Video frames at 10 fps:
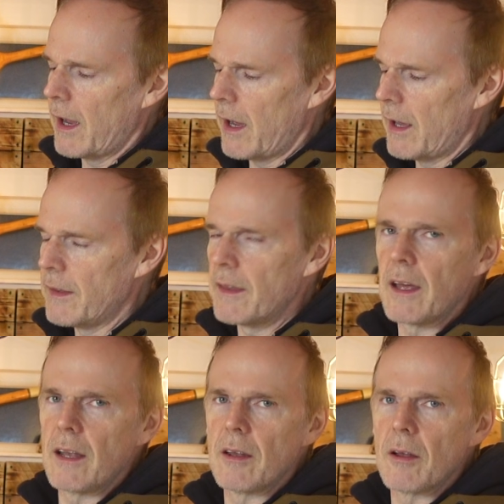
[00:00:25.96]
and
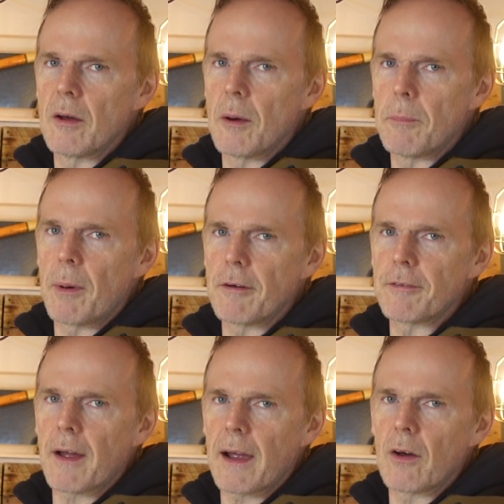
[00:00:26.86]
then buff
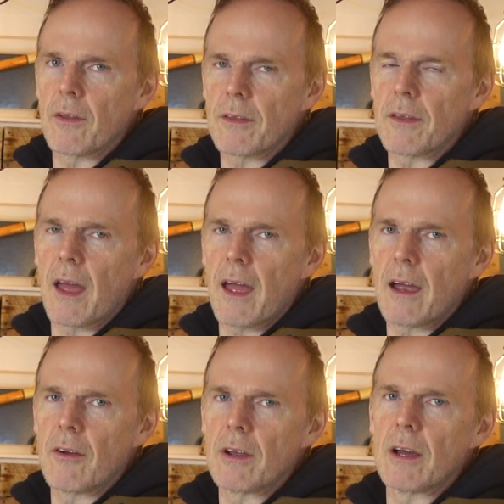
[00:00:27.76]
out the
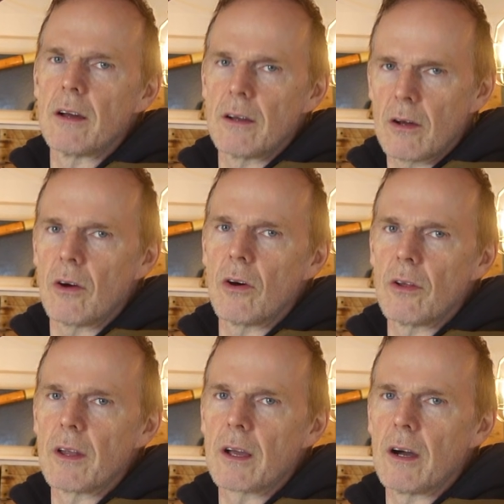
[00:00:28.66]
area on
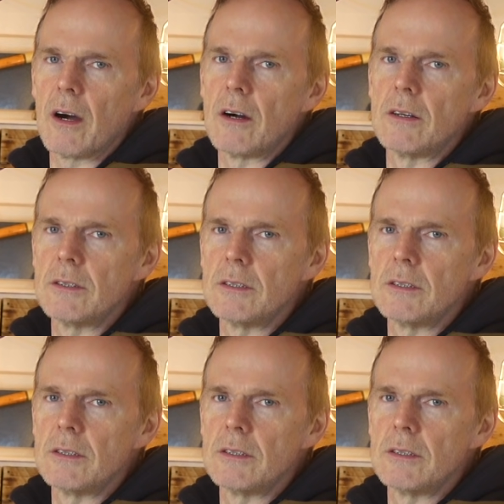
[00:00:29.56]
the car.